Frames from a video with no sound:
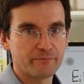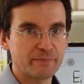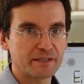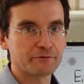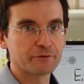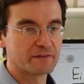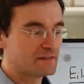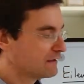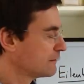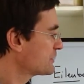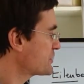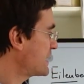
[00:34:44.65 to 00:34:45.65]
But for
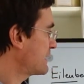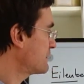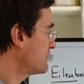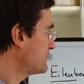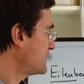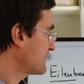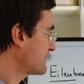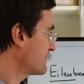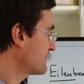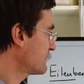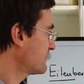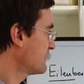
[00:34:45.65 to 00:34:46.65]
singular chain
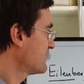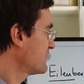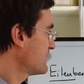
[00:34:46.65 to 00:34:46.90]
complexes,